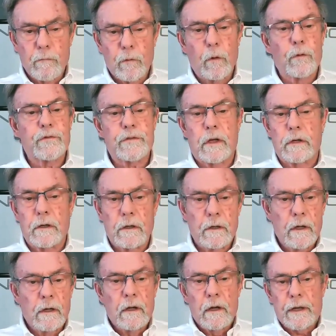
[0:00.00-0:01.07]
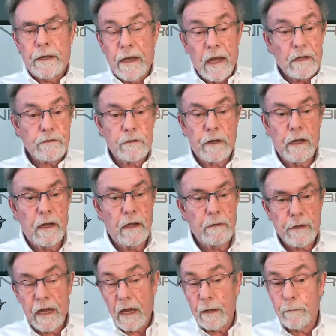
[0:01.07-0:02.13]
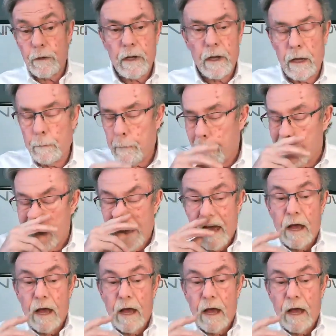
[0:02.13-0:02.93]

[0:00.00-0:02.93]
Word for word: roll center, caster gain, camber gain.